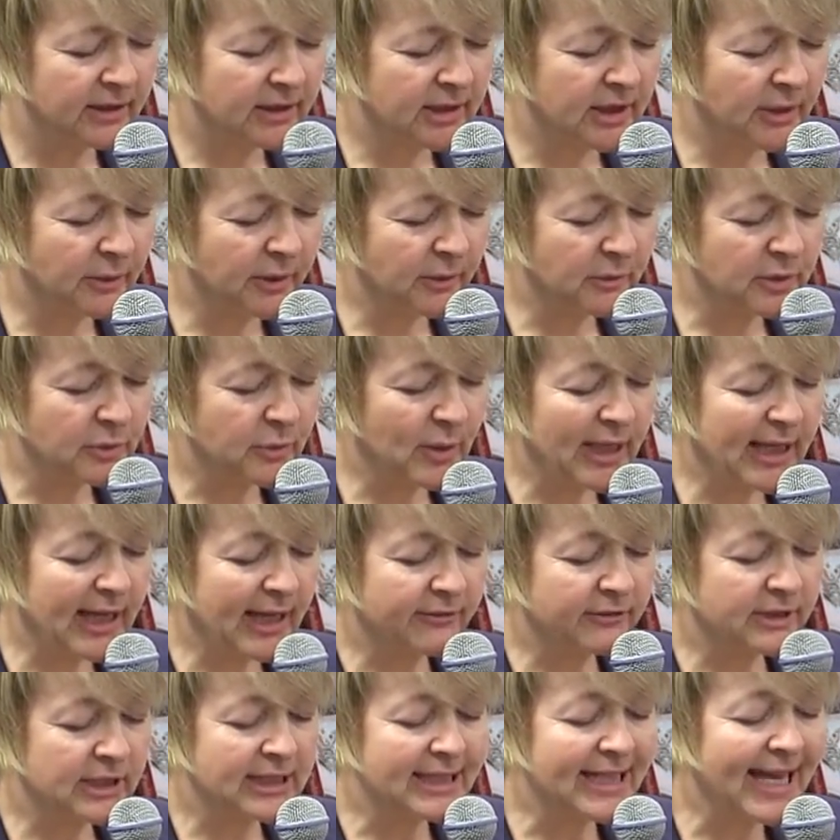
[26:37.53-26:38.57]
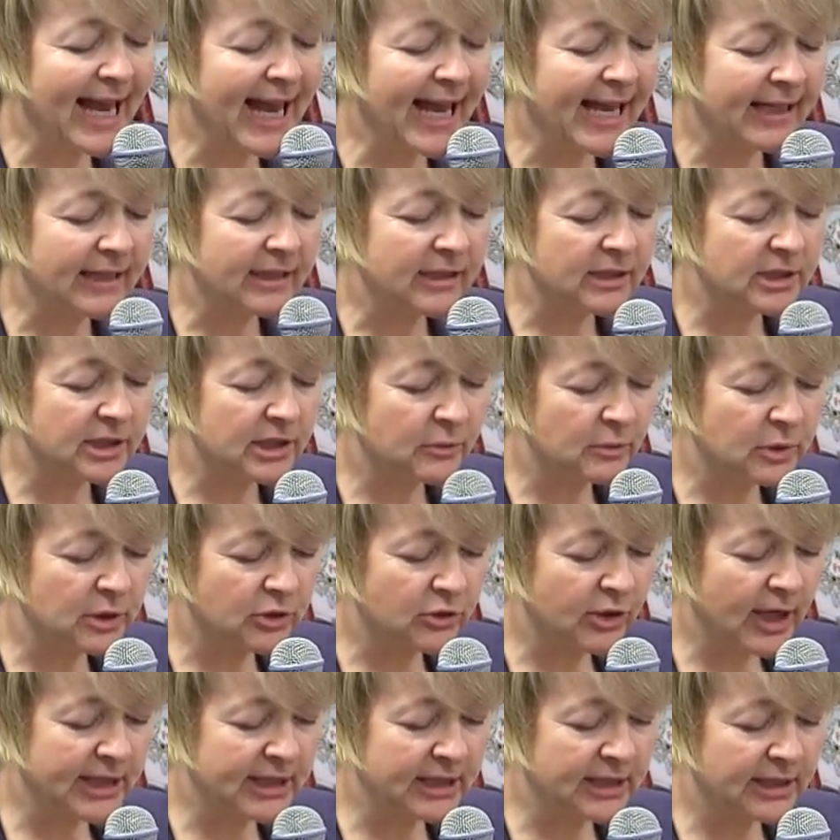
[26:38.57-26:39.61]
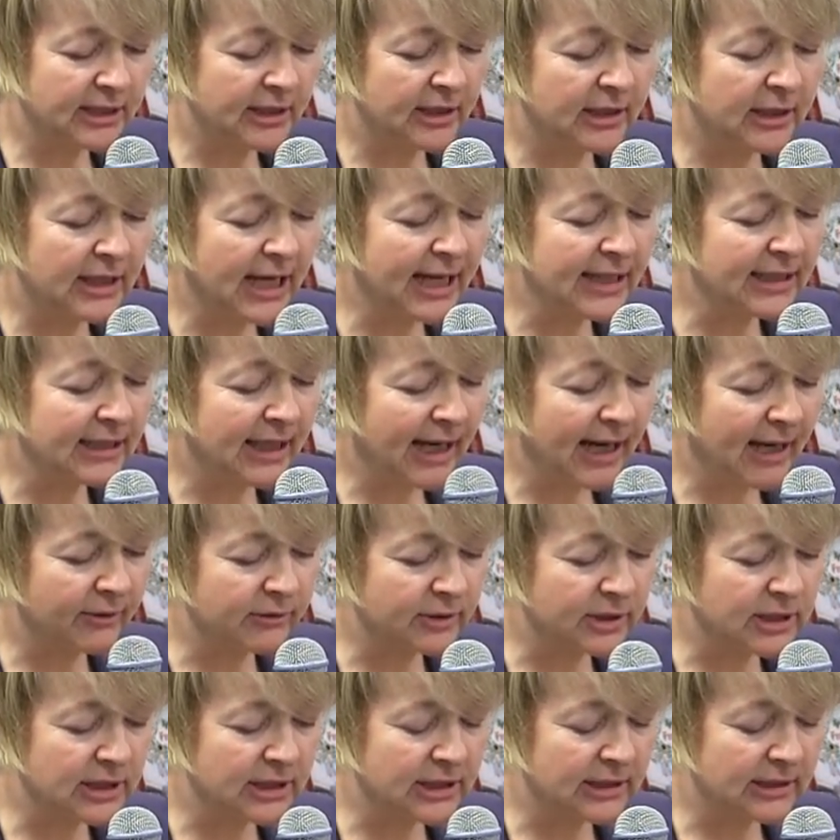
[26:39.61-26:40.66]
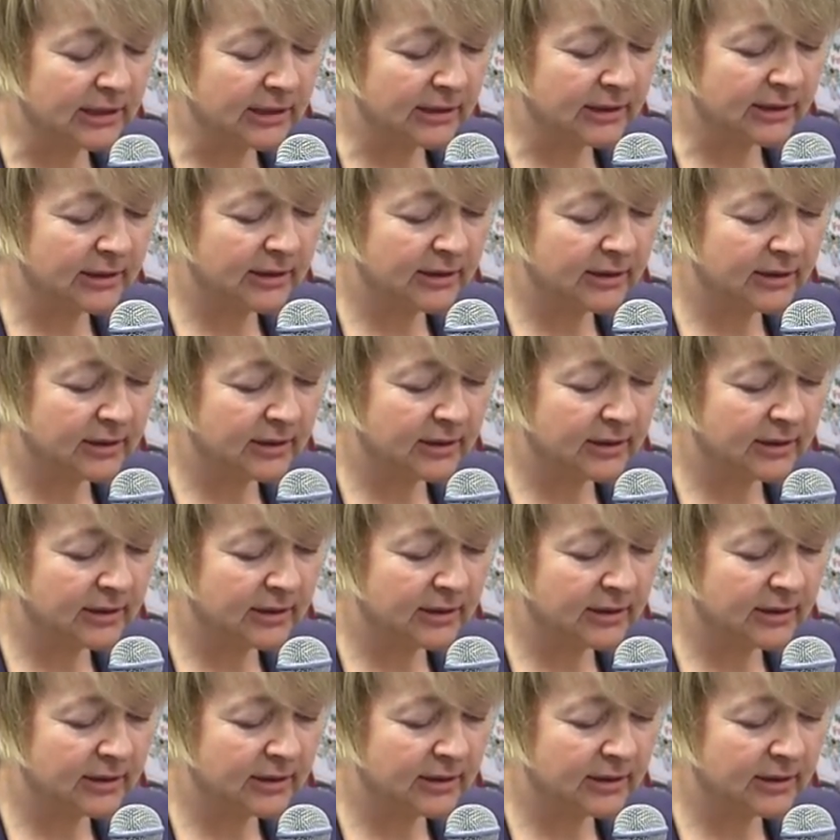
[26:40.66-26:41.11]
Though it was well after ten, she was dressed in her nightgown still.